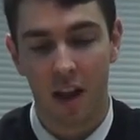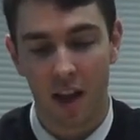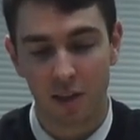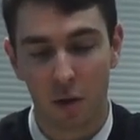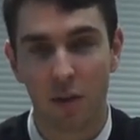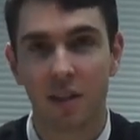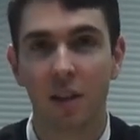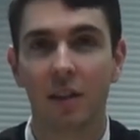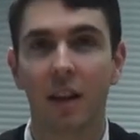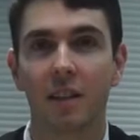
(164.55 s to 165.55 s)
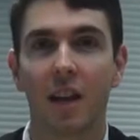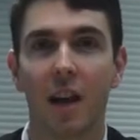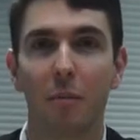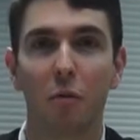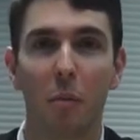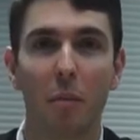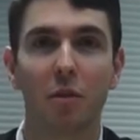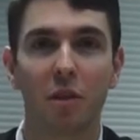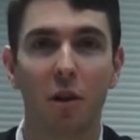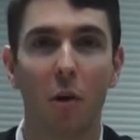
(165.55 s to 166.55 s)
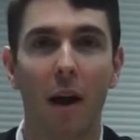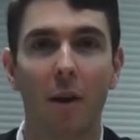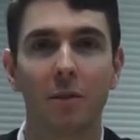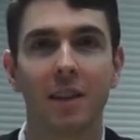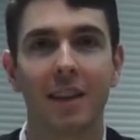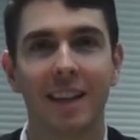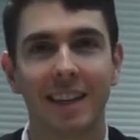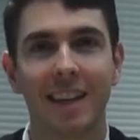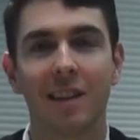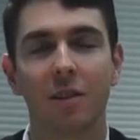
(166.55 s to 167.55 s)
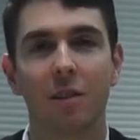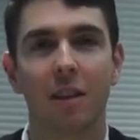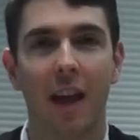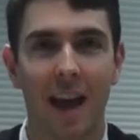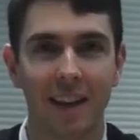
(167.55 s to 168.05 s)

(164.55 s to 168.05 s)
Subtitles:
And so until next time, remember to go out and kindle and